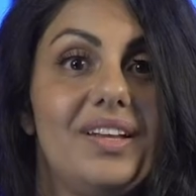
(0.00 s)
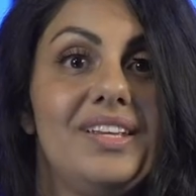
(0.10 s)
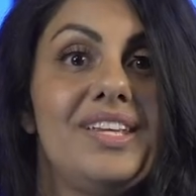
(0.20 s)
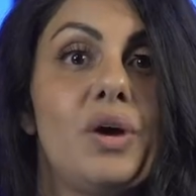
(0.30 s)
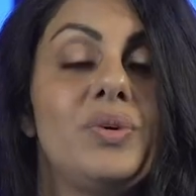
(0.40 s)

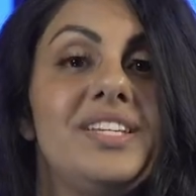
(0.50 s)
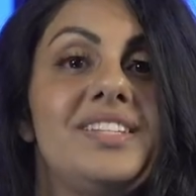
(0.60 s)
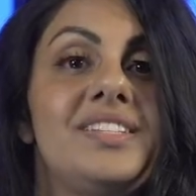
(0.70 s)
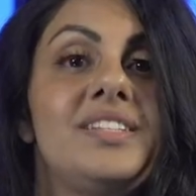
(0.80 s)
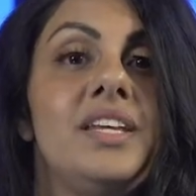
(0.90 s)
Yet we
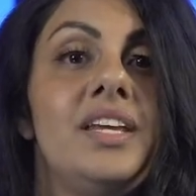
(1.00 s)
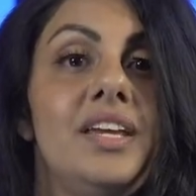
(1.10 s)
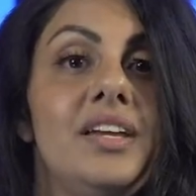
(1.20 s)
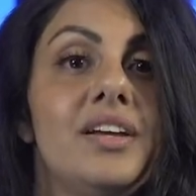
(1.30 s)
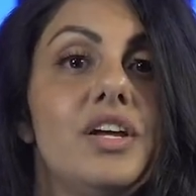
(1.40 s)

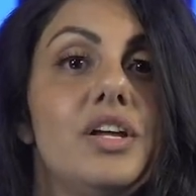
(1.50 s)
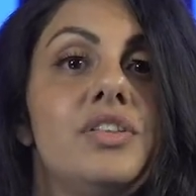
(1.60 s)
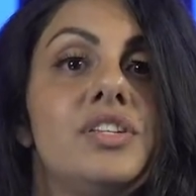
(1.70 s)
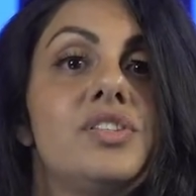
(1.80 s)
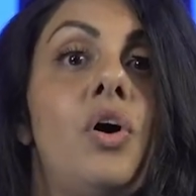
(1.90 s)
see
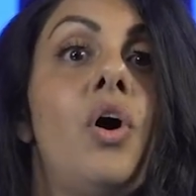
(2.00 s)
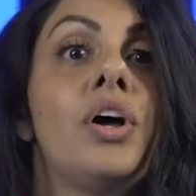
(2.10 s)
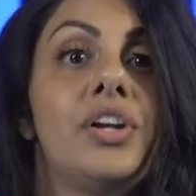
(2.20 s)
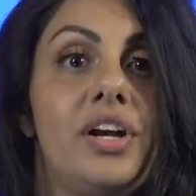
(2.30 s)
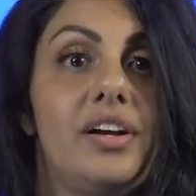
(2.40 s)
this
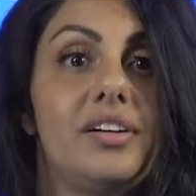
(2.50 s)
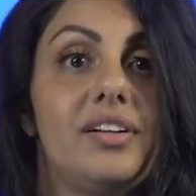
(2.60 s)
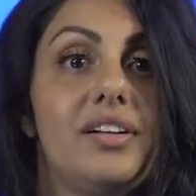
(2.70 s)
honor